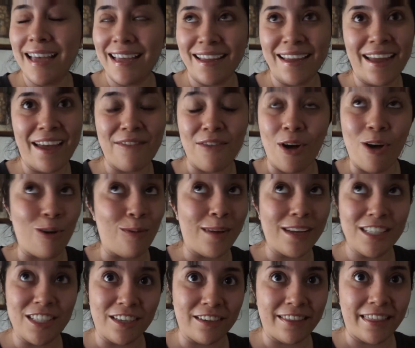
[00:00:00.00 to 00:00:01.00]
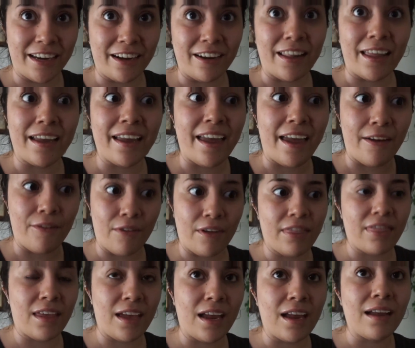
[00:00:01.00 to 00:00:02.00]
I have all my junk there, like
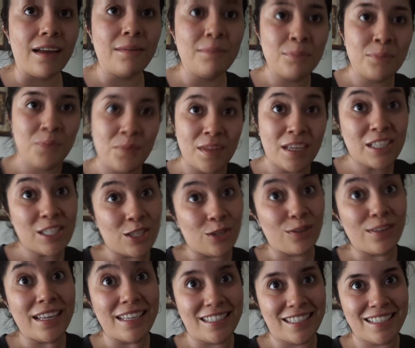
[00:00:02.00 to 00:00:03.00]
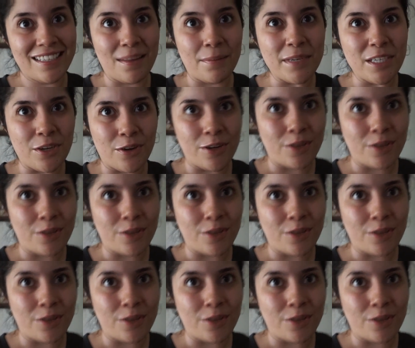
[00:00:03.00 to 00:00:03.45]
everything. So let's, let me show